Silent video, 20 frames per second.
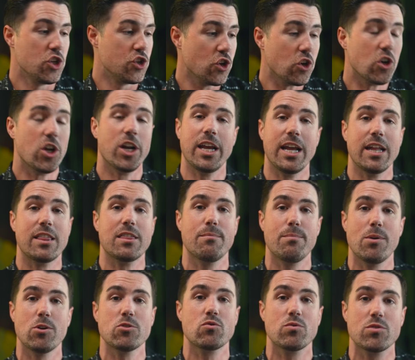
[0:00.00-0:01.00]
you're gonna get the
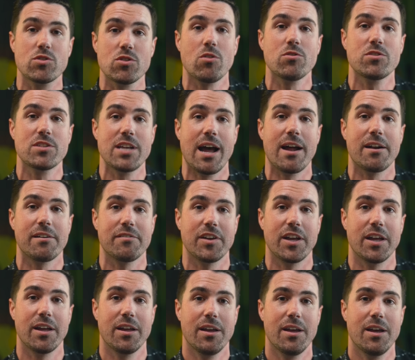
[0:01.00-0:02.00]
most results out of it